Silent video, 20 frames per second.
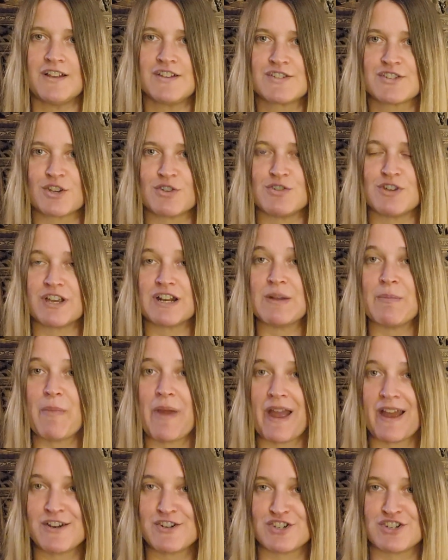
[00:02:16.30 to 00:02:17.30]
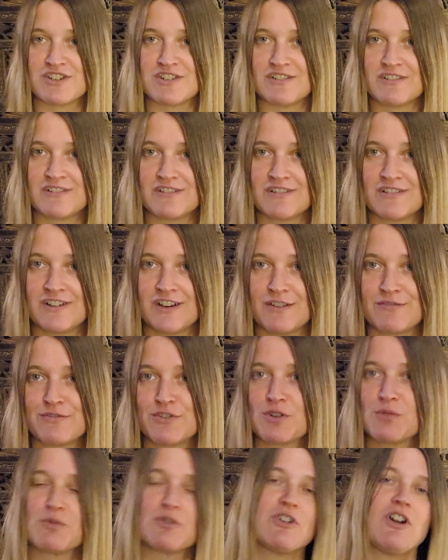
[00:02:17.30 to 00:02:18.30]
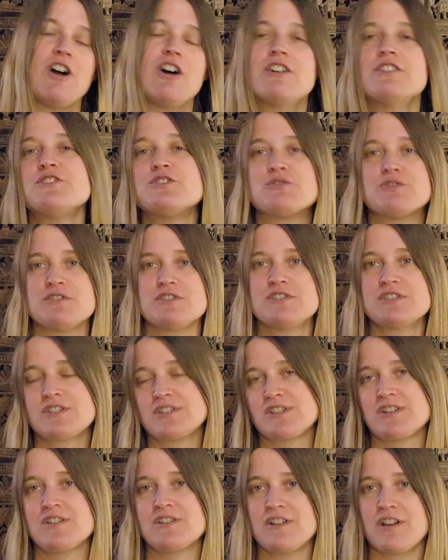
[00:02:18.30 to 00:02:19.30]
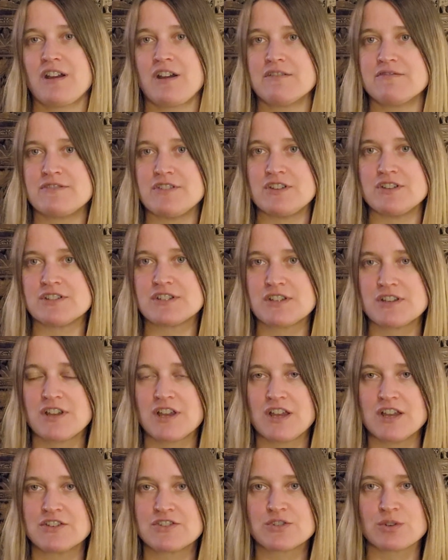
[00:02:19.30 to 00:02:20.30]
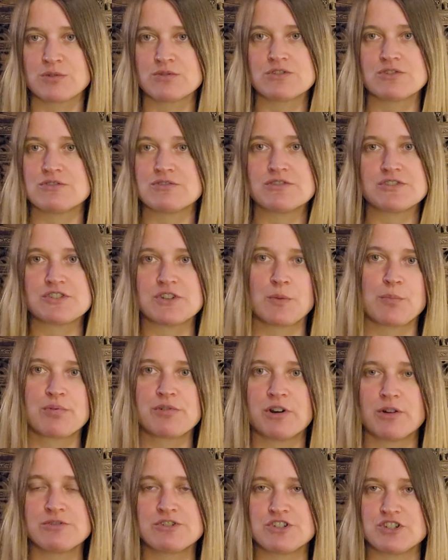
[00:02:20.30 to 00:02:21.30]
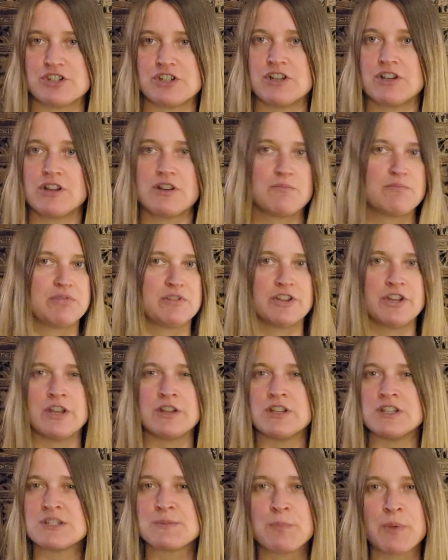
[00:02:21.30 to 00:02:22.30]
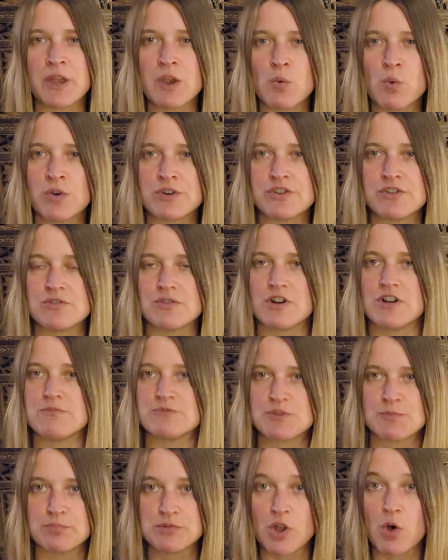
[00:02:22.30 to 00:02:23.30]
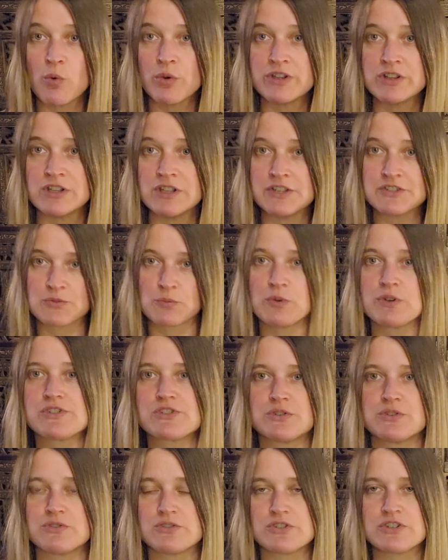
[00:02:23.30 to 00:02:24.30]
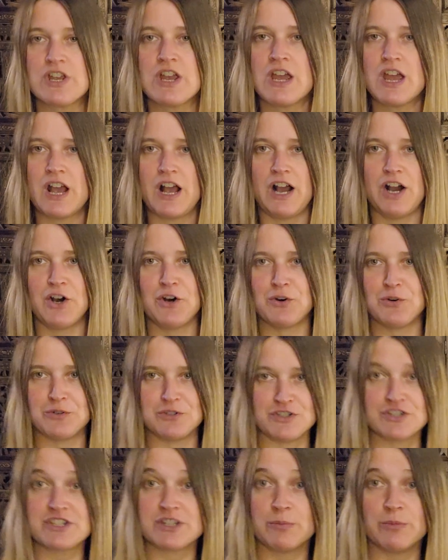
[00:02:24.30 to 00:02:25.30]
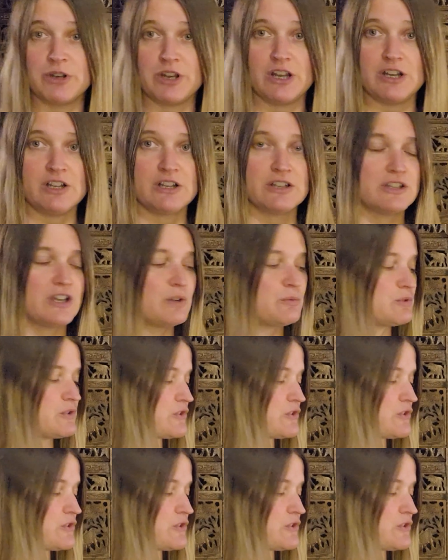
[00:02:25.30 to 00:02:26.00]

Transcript: So you can imagine if there were hundreds of these soldiers approaching, playing these big wooden drums, blowing these whistles, how intimidating that